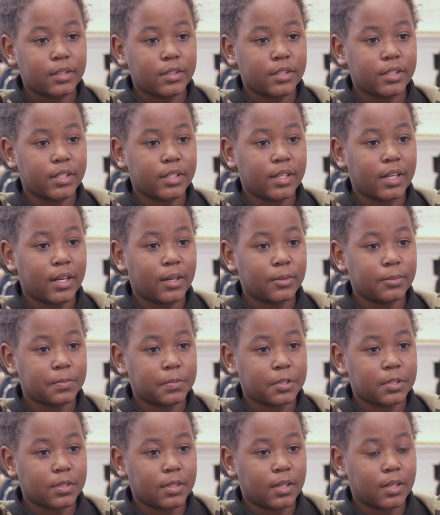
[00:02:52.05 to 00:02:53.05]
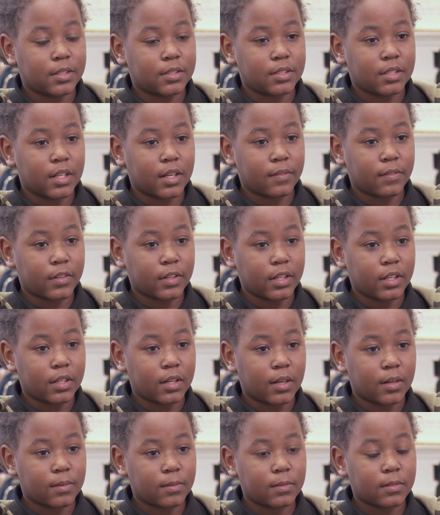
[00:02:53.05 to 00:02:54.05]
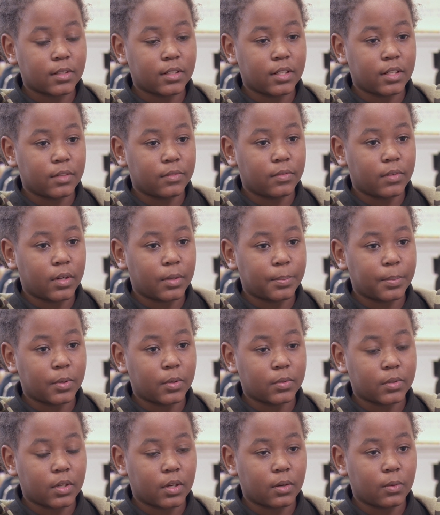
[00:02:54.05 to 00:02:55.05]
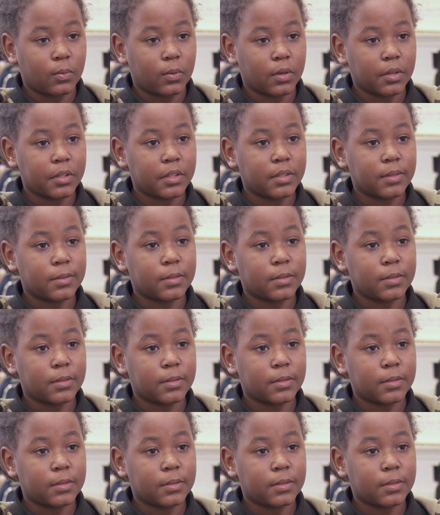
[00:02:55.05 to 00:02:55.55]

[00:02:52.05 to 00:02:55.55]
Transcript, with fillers: she helps us never get up, give up on our work.